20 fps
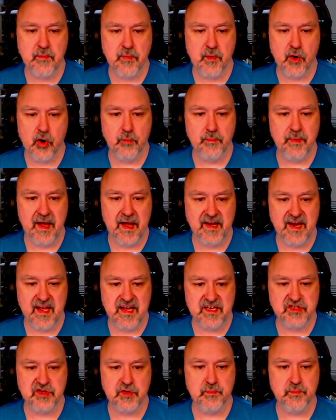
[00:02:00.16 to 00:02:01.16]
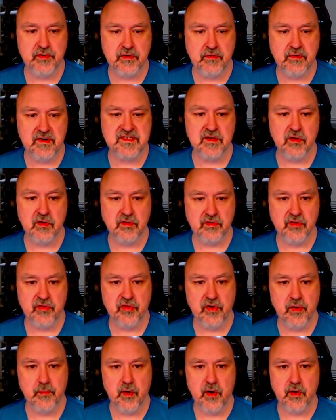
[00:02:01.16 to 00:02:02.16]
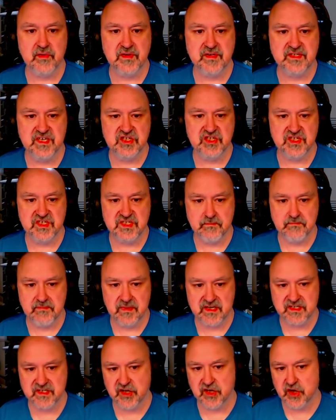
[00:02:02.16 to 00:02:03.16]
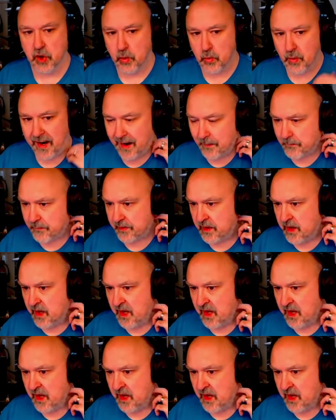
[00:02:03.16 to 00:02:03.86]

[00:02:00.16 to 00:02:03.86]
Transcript: bulb, and as you progress along the thermo, digits must go up.